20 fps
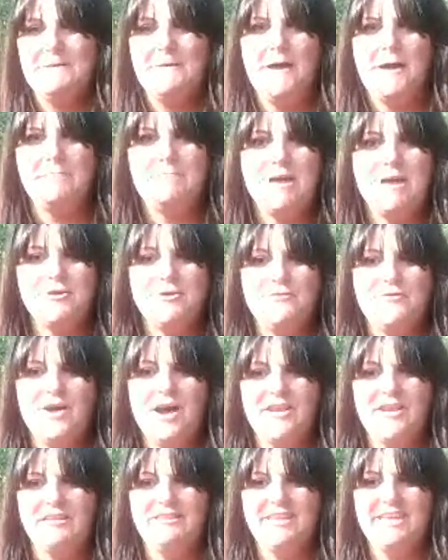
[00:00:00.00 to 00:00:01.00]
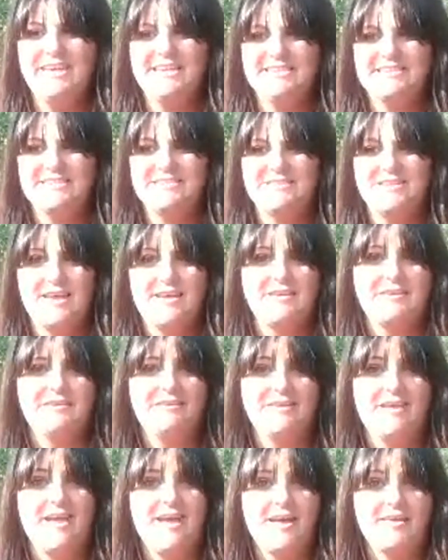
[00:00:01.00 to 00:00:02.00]
I bet you've got a list.
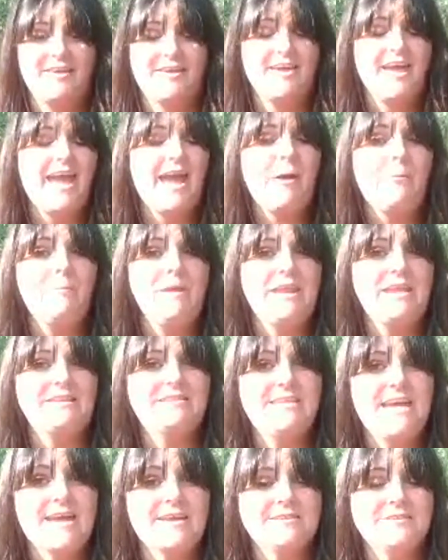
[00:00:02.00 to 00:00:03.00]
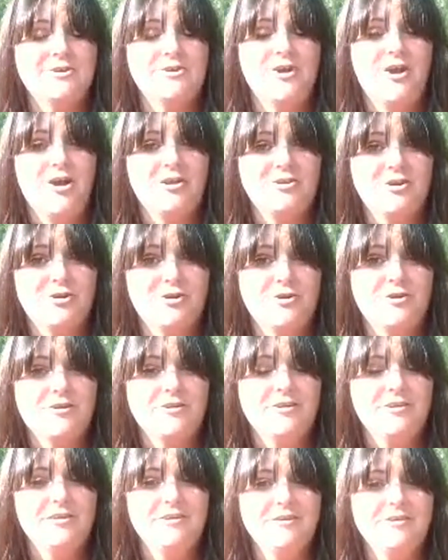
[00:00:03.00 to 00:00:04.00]
How many decks are on your
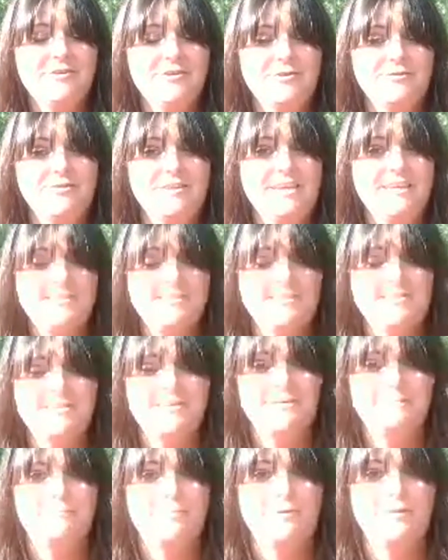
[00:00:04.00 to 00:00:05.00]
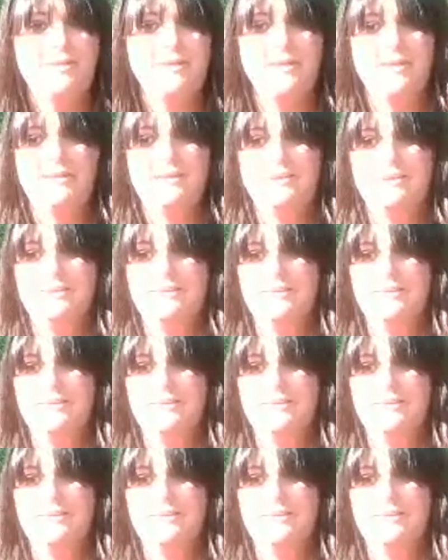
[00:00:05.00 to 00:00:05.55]
list, Kimberly?